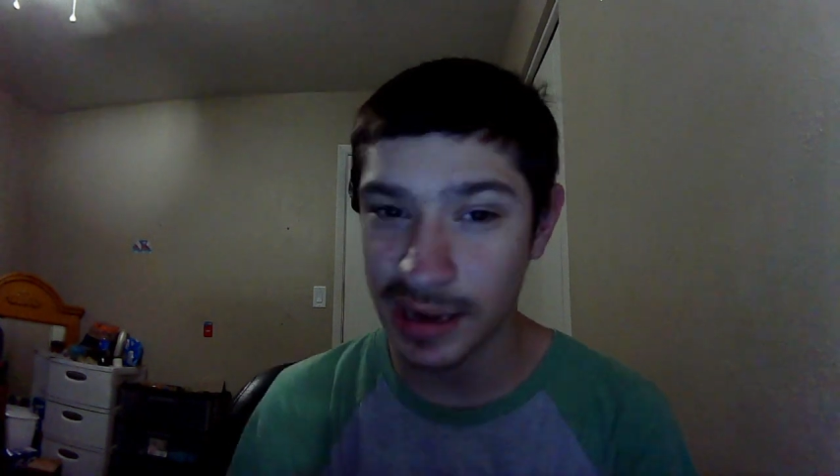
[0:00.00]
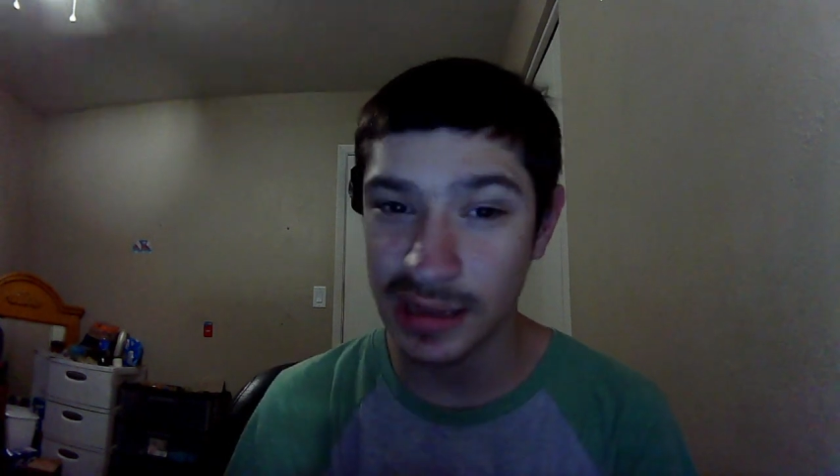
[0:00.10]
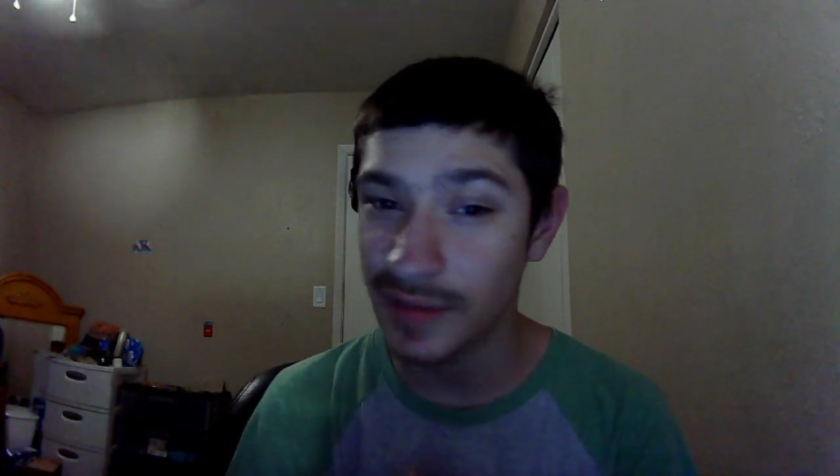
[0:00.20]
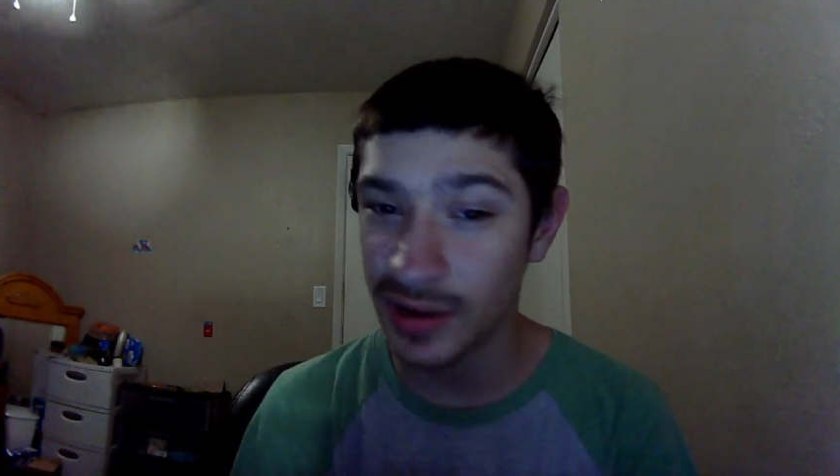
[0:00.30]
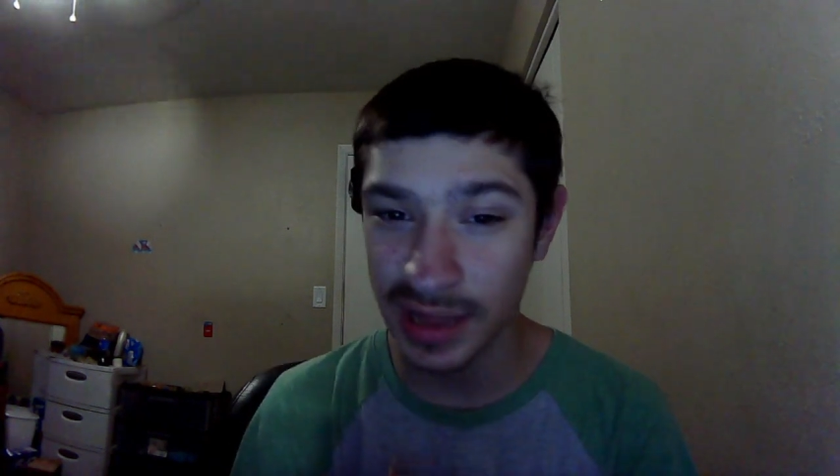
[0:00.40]
I
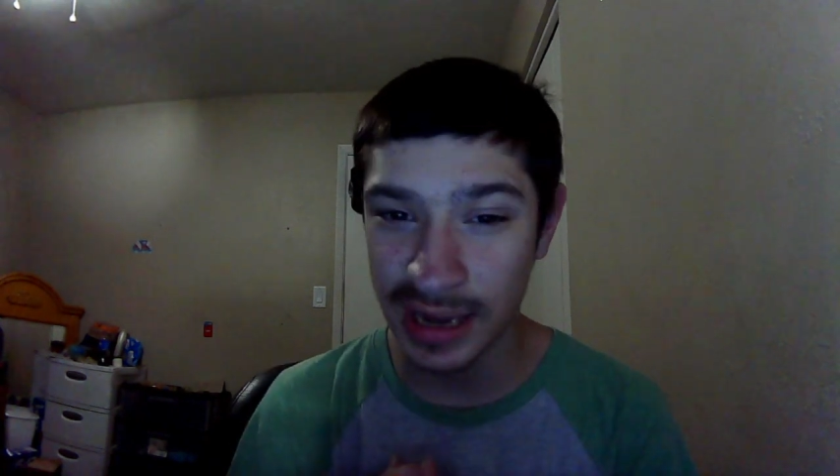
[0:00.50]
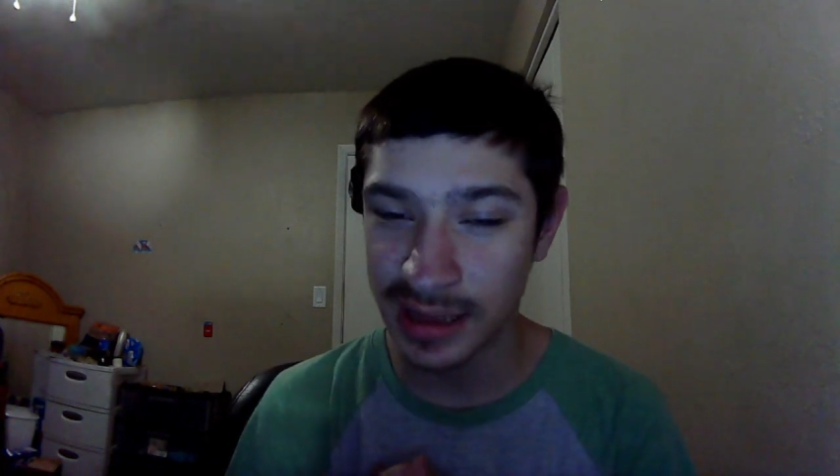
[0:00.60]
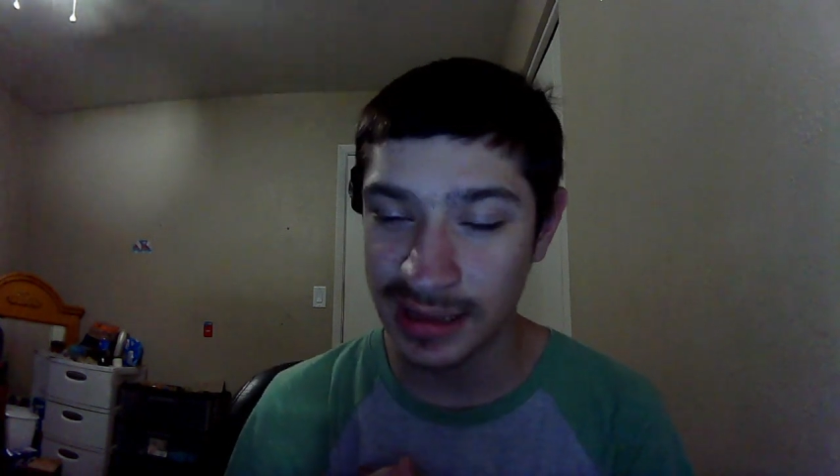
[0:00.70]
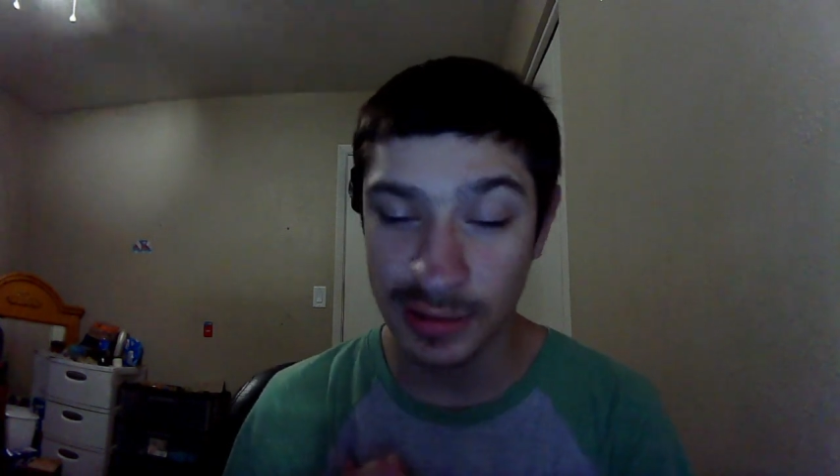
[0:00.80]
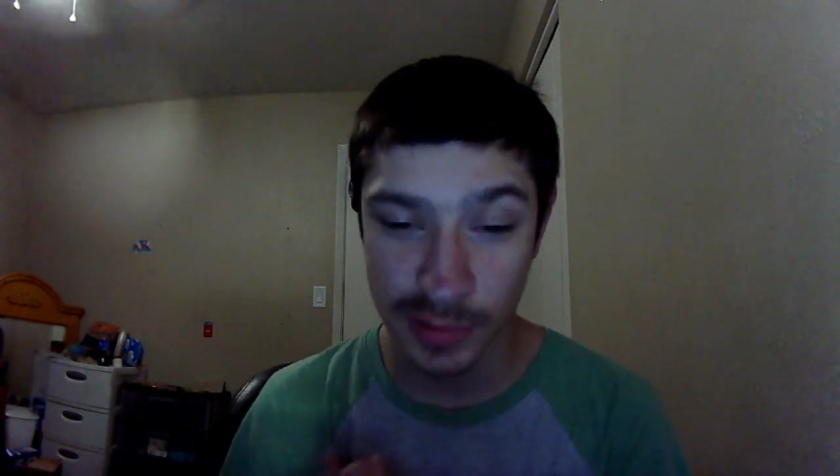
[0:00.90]
love all the
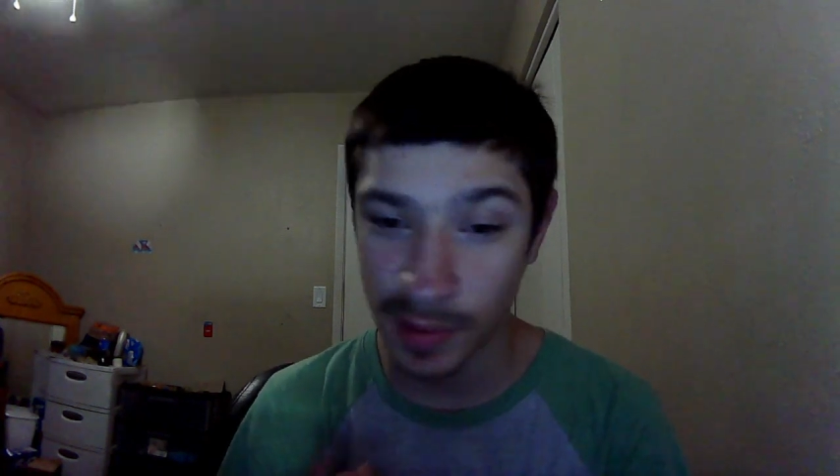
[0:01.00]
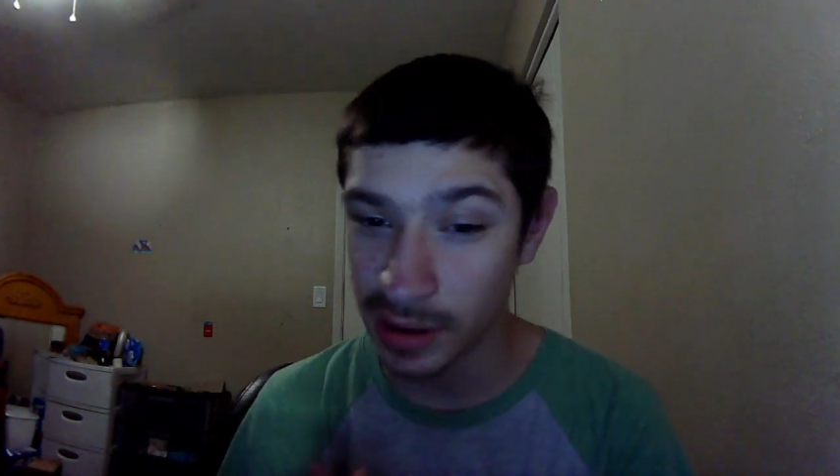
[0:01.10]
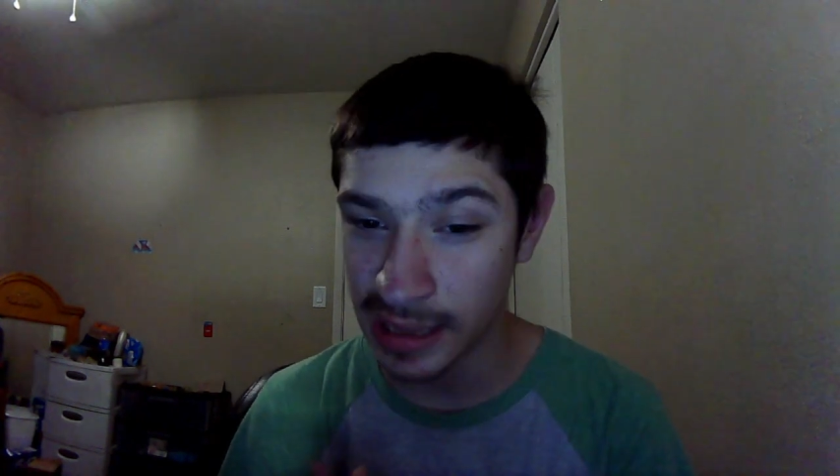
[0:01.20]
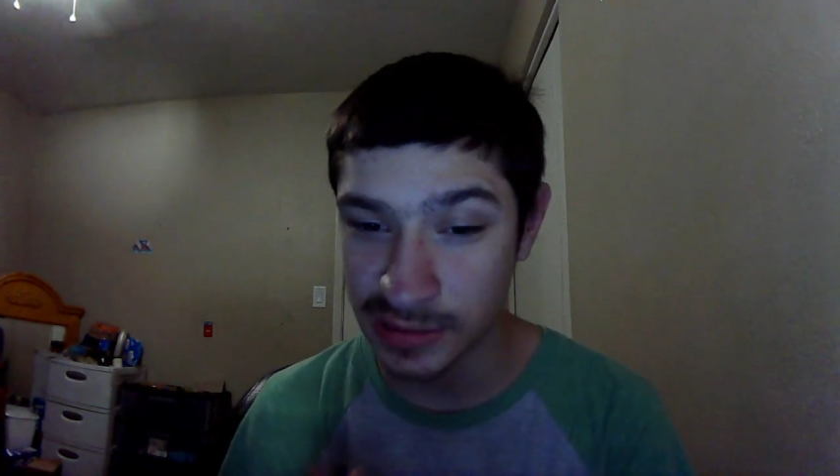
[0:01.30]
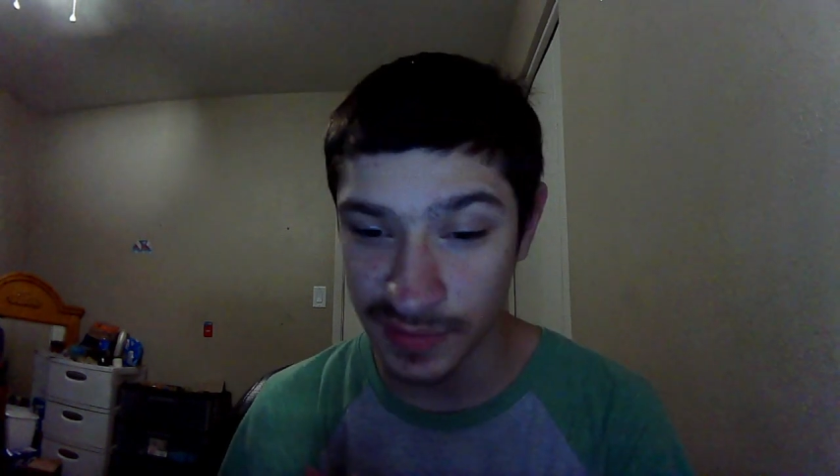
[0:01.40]
editing that was a part of
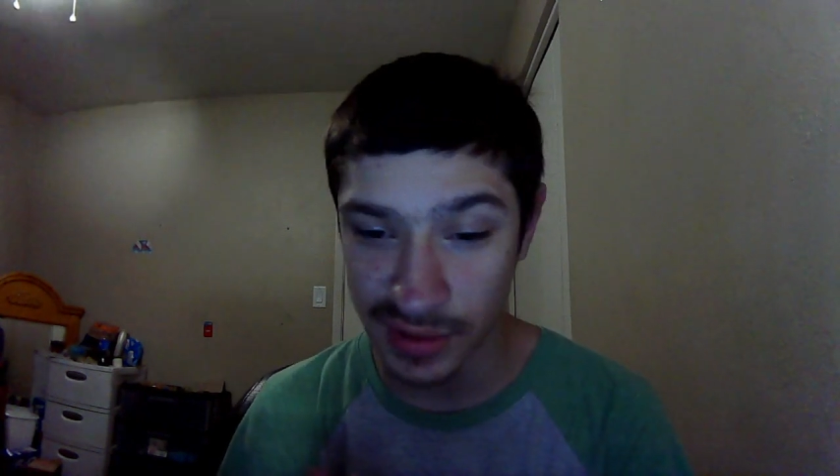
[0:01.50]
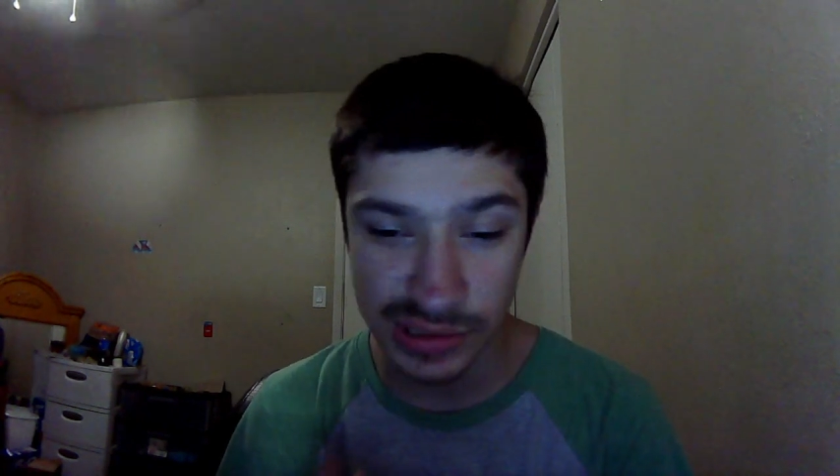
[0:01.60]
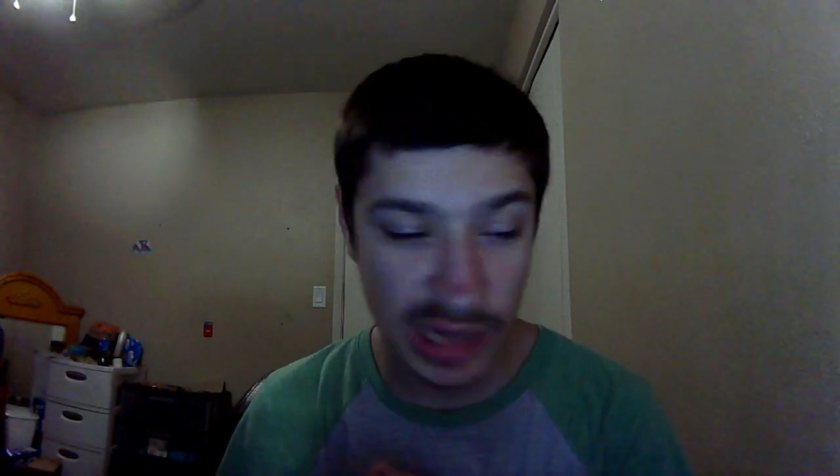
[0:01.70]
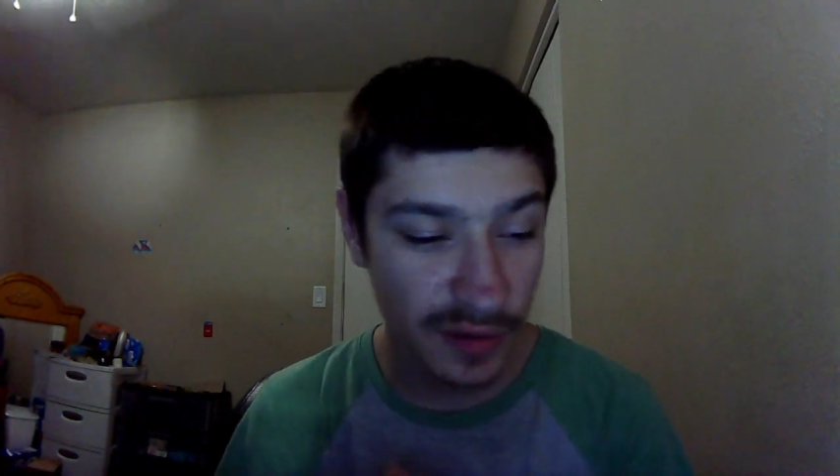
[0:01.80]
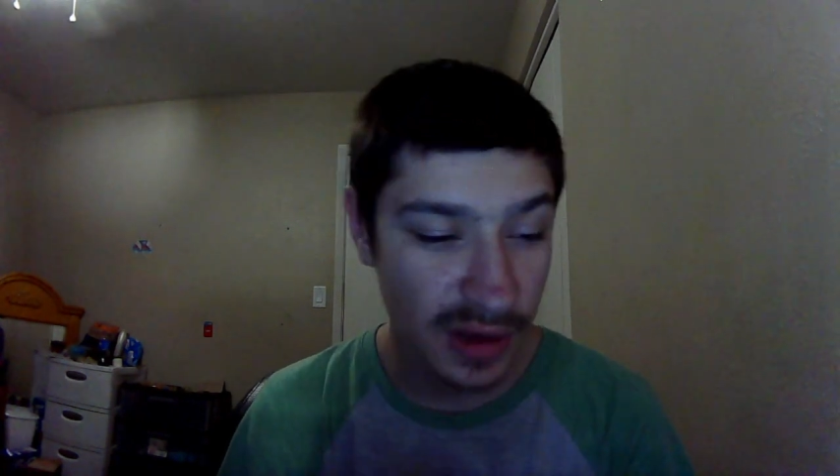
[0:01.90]
the actual video
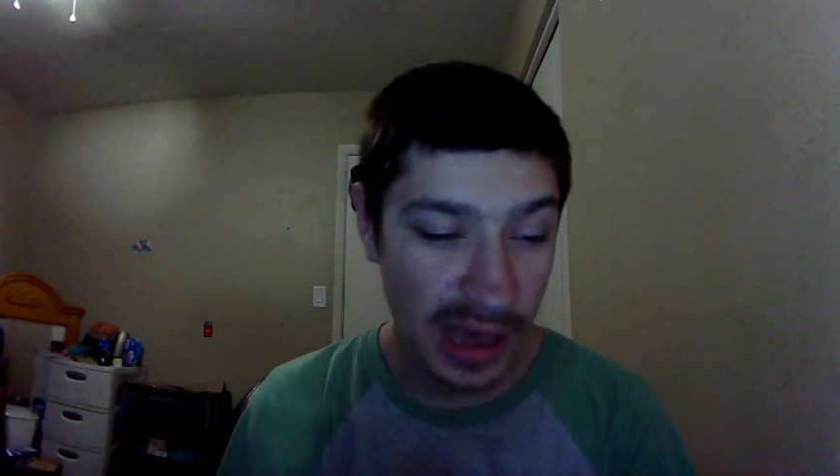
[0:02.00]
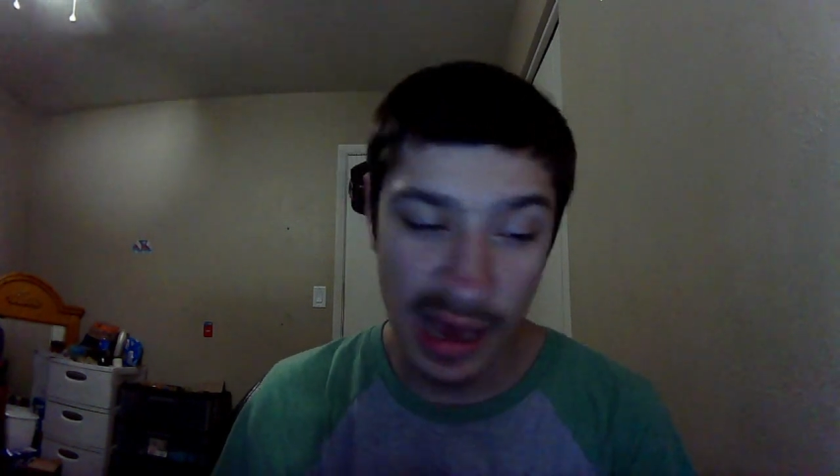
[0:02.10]
itself.